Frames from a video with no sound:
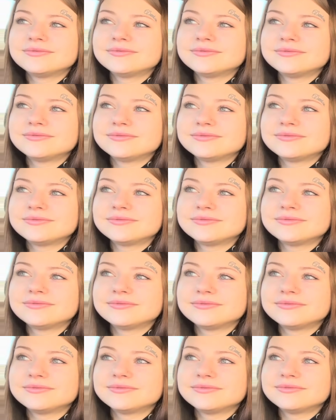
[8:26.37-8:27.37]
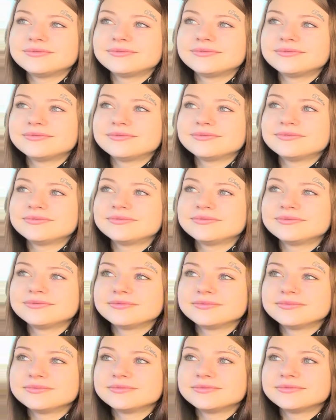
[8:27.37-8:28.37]

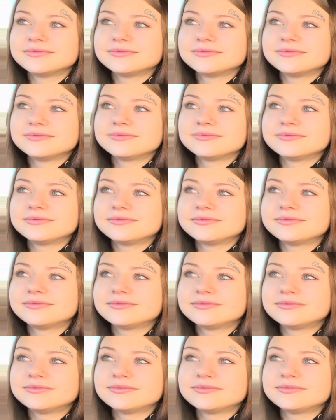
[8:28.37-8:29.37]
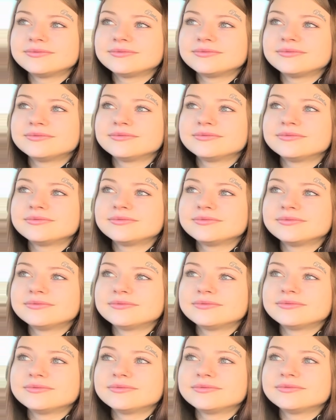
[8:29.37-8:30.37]

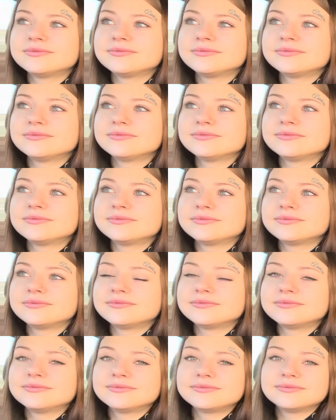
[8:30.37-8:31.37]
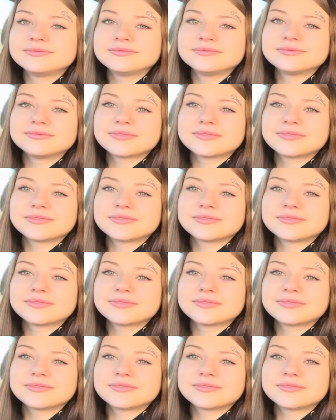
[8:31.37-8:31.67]
This person isn't speaking.